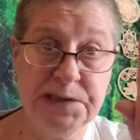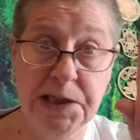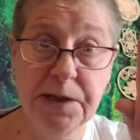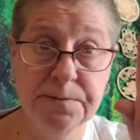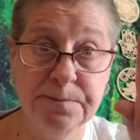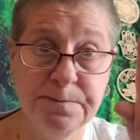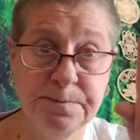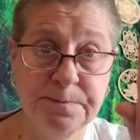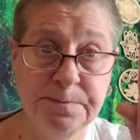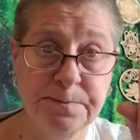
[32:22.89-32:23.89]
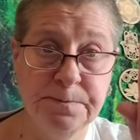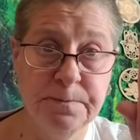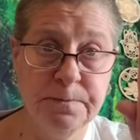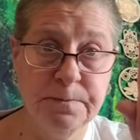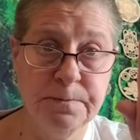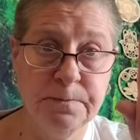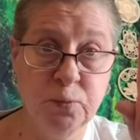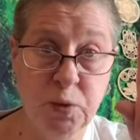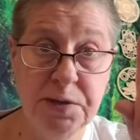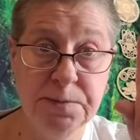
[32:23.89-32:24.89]
Yeah.
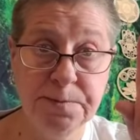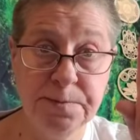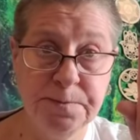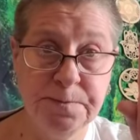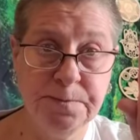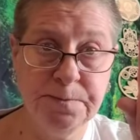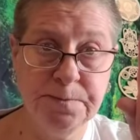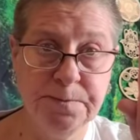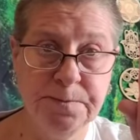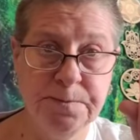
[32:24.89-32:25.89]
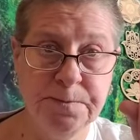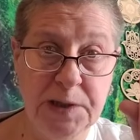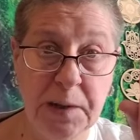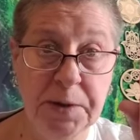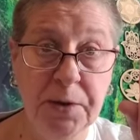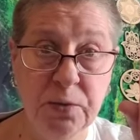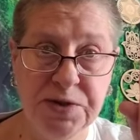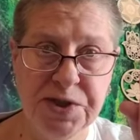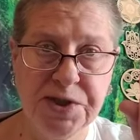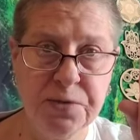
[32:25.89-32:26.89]
Well, I'm here to
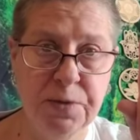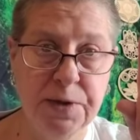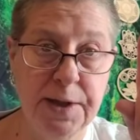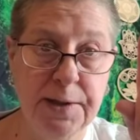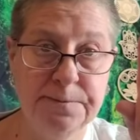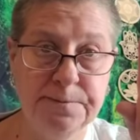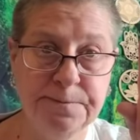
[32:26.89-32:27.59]
assist with that.